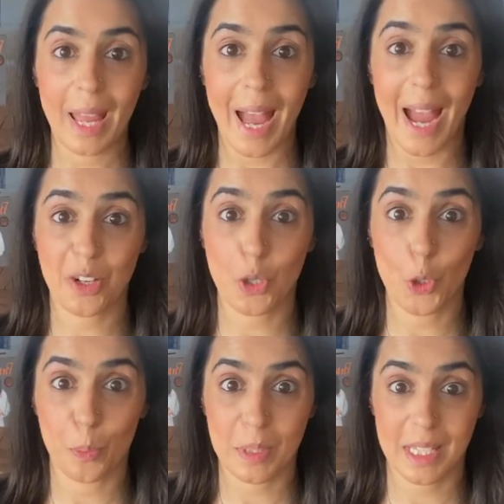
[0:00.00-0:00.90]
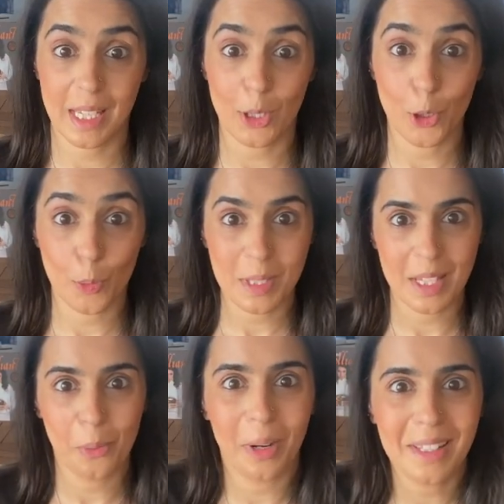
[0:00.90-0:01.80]
And
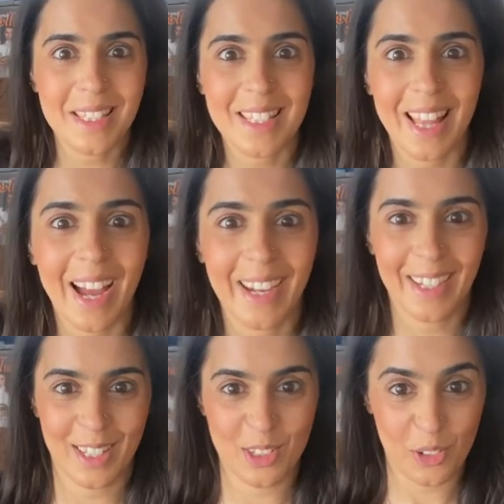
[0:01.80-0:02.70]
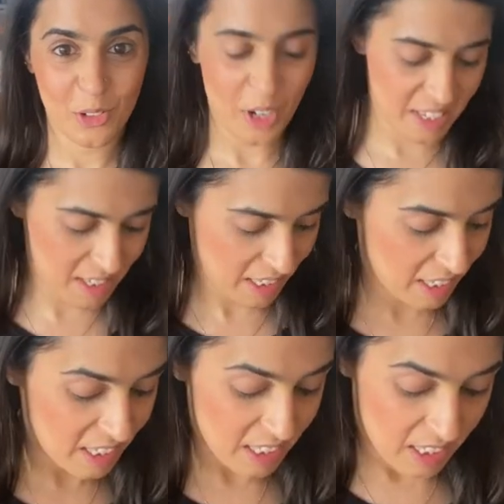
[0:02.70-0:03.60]
oopsie, whilst that is
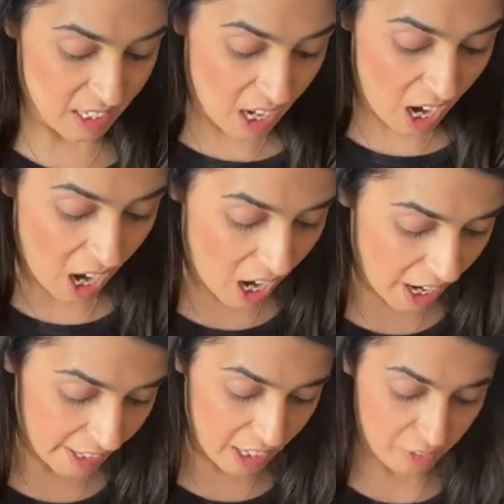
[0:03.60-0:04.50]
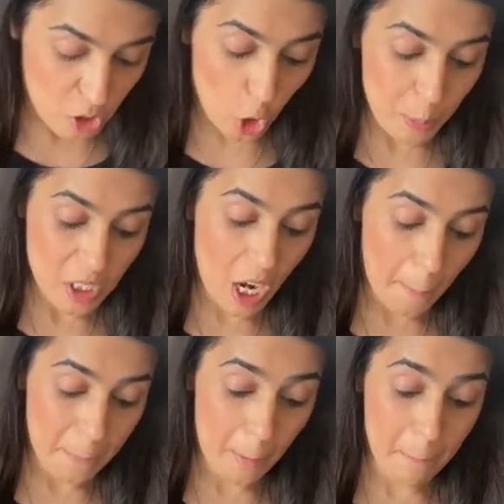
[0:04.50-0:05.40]
resting, I have chopped
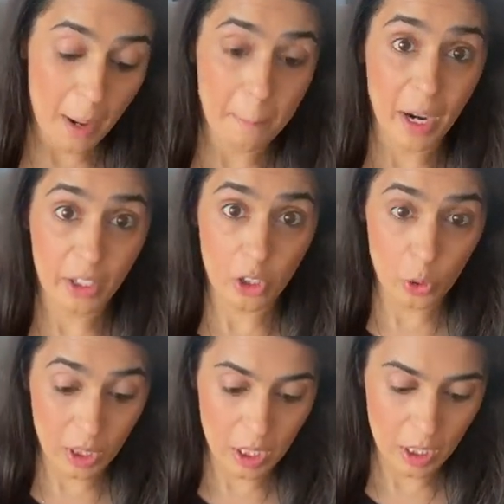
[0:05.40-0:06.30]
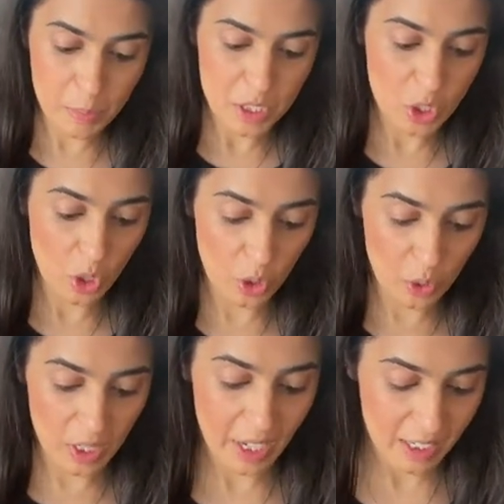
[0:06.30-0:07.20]
up my microherbs. So
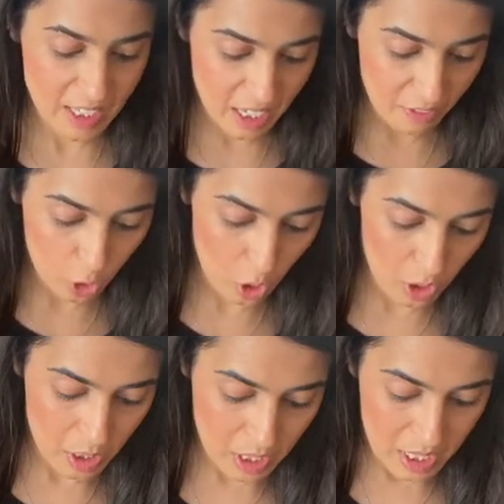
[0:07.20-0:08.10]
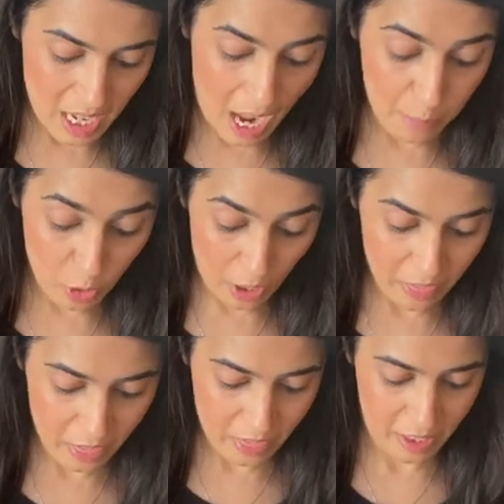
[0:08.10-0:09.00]
like I said, I've got
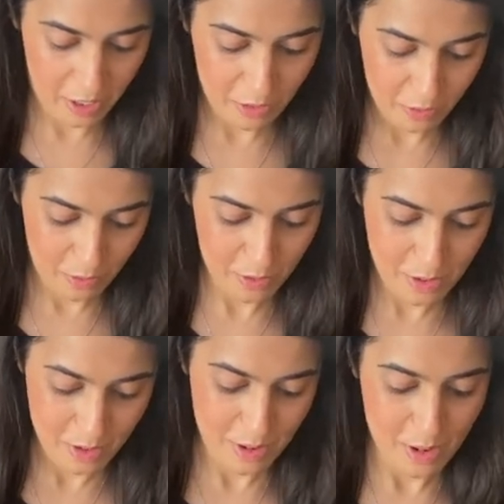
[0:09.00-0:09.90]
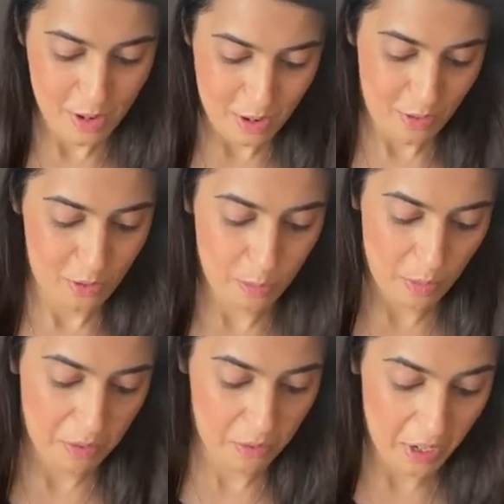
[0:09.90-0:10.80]
amaranth from
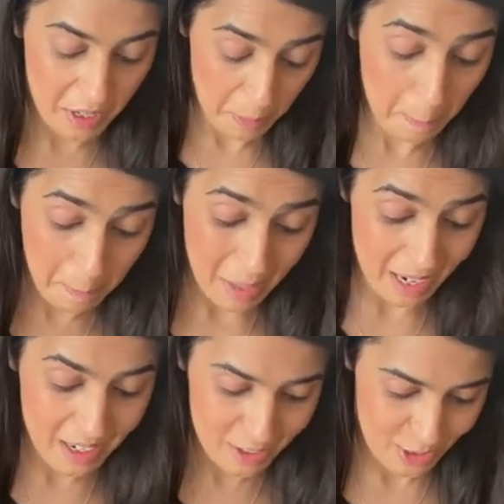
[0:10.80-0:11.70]
my friend Min.